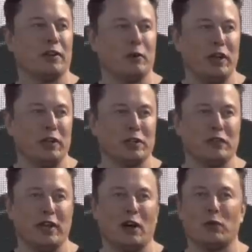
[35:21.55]
3 years
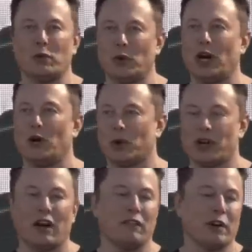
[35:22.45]
from now, we're
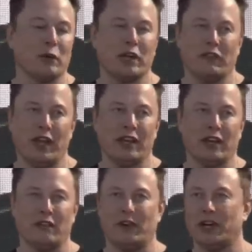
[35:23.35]
confident we can make
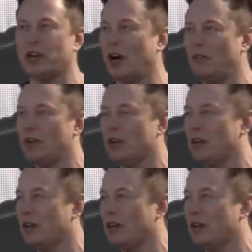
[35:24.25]
a very compelling